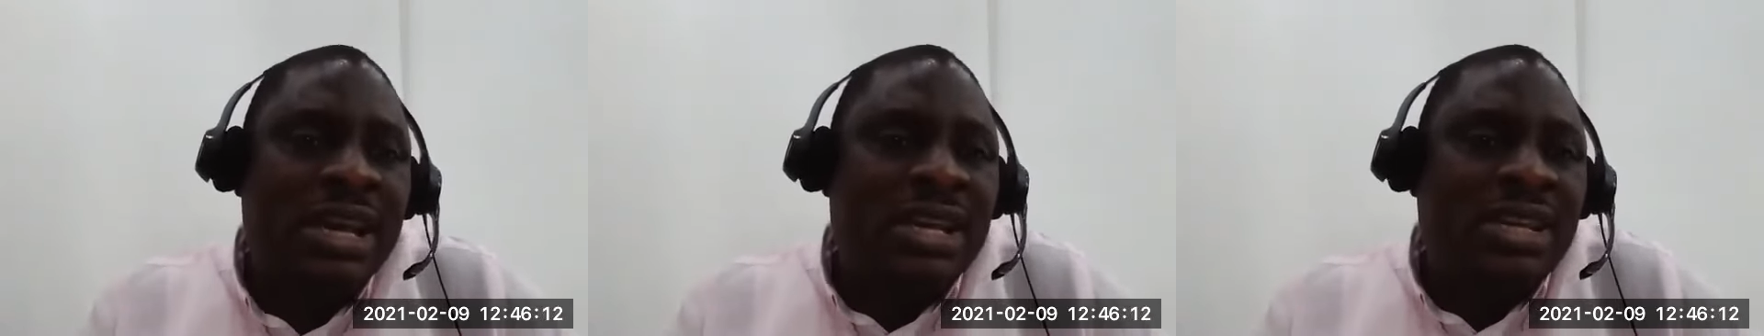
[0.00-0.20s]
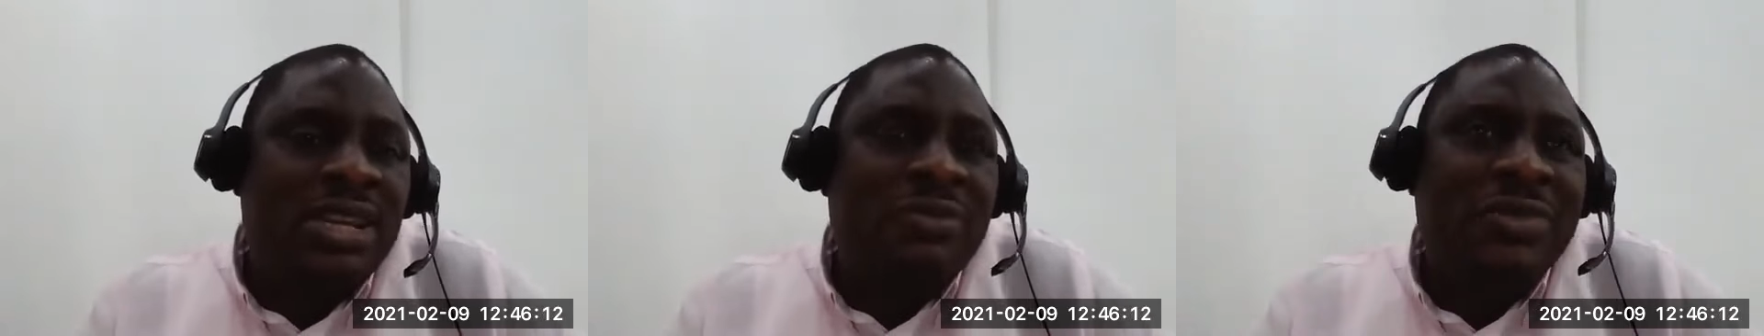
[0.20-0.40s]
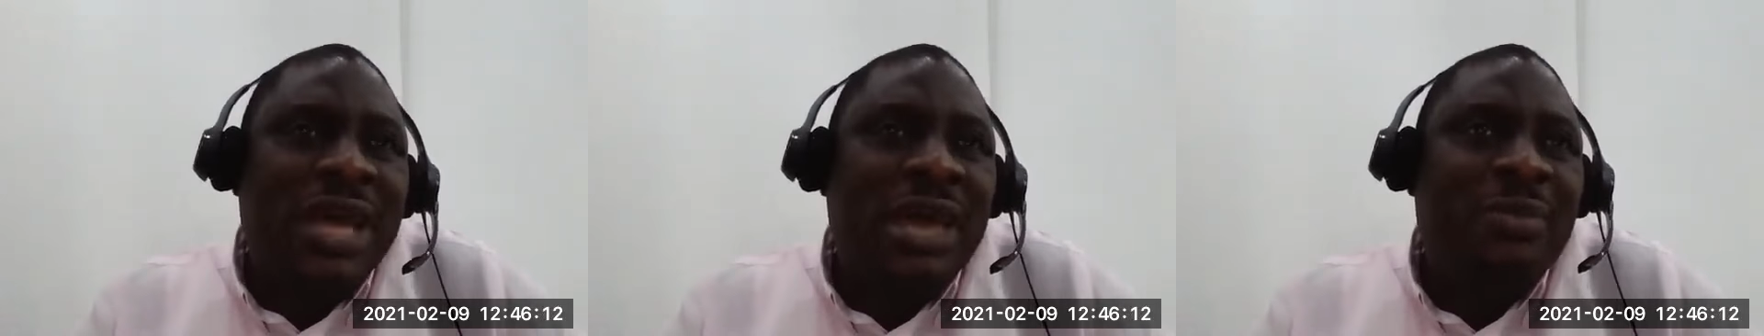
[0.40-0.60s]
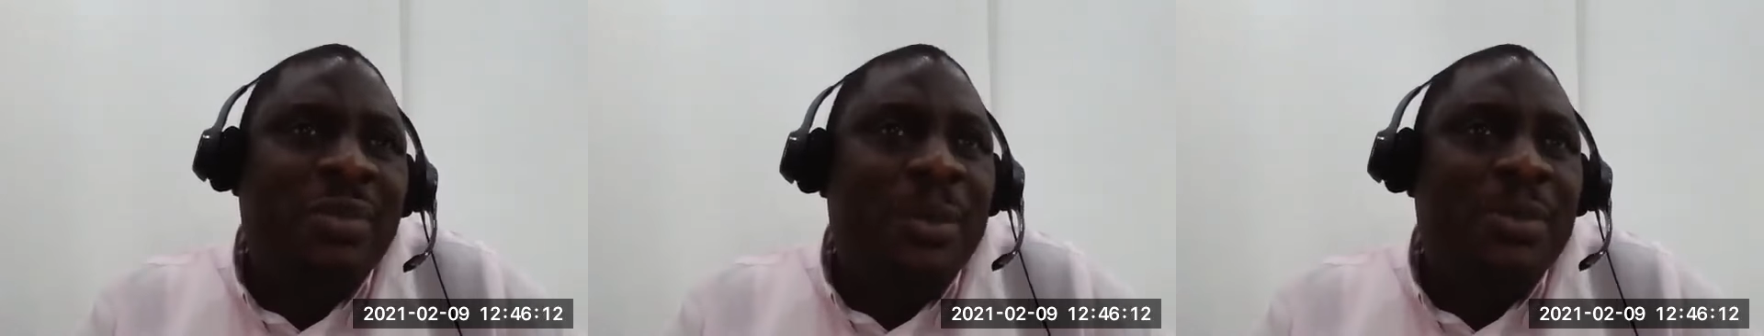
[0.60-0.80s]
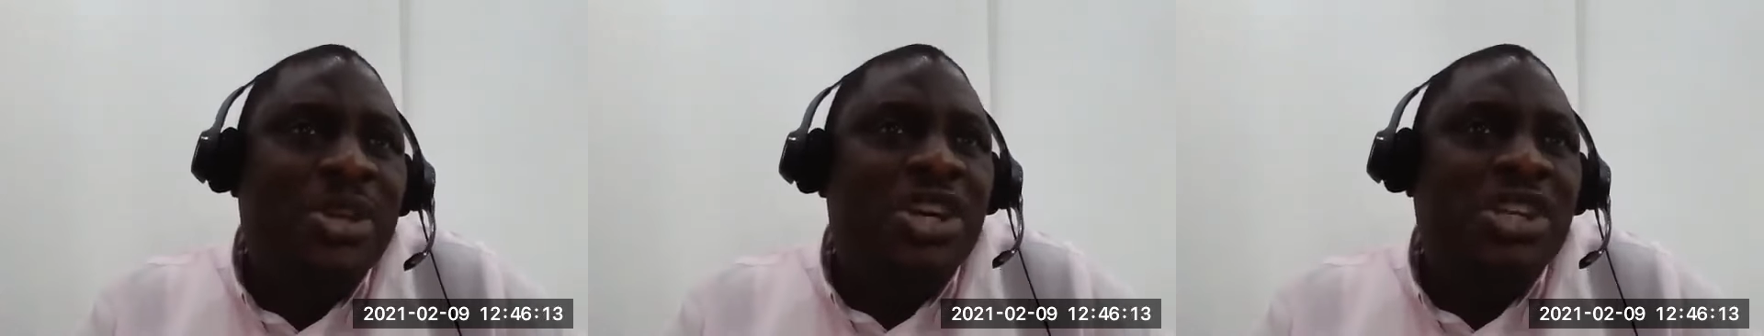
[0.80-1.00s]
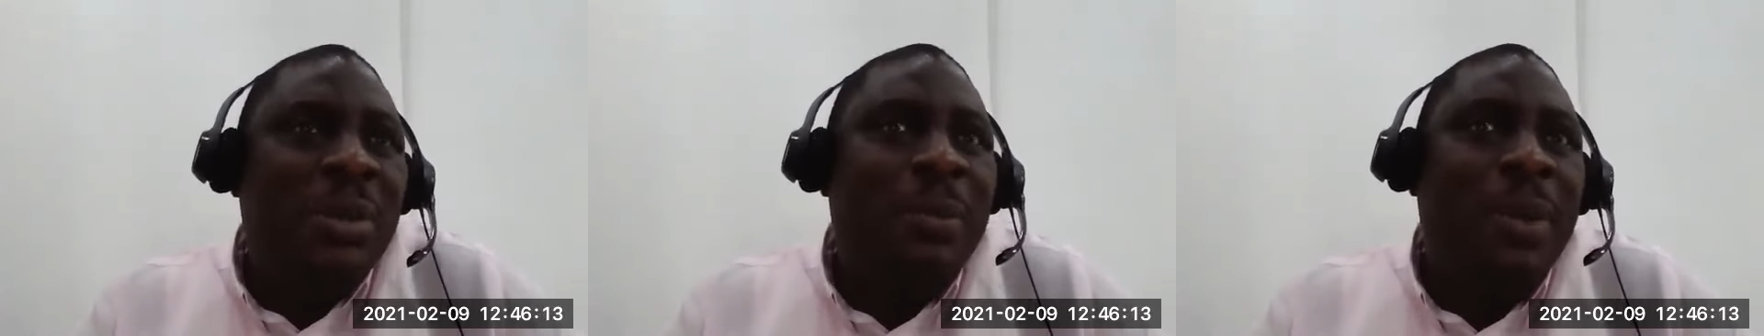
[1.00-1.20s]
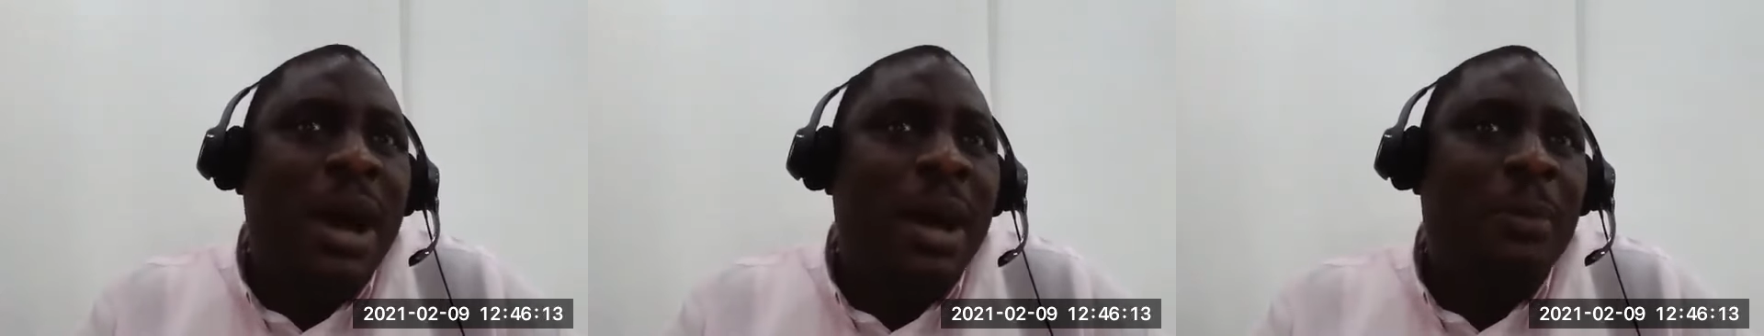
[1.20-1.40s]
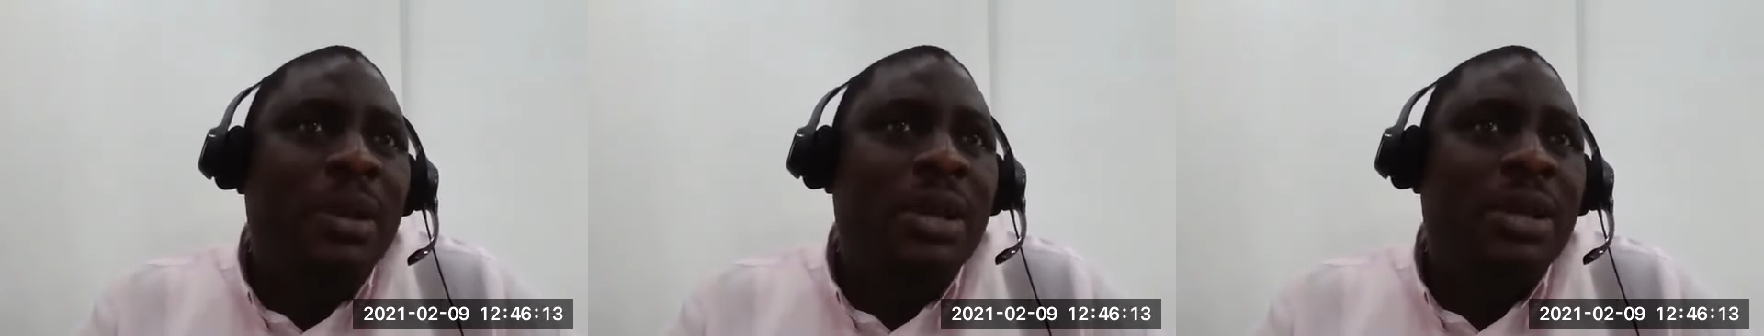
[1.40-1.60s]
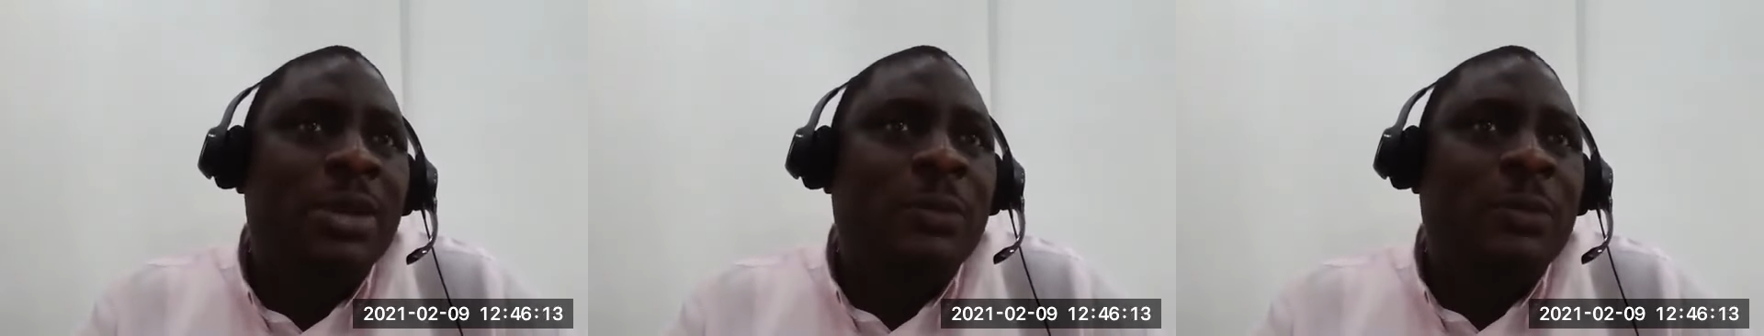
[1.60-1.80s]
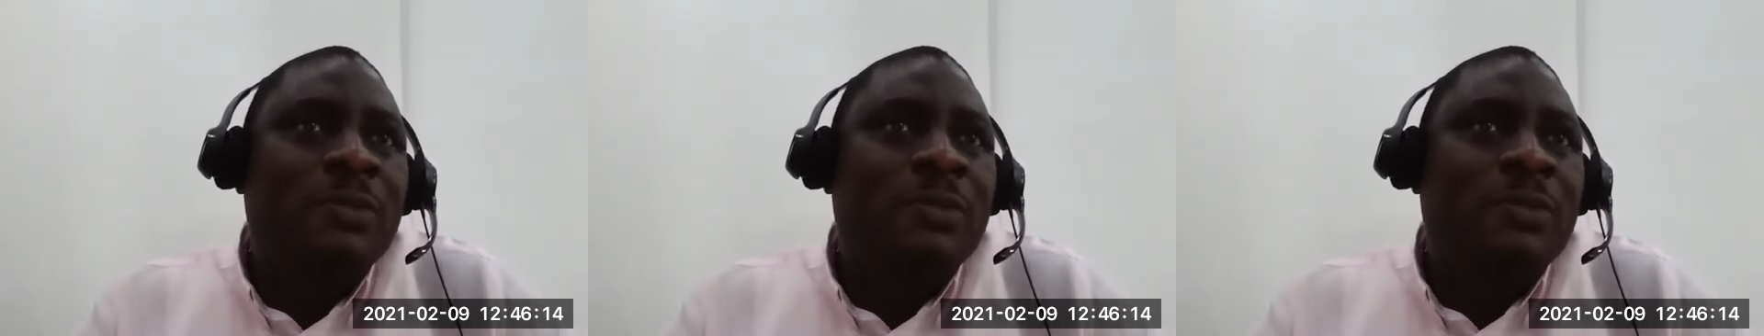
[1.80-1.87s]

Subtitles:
sometimes it might be just a power play,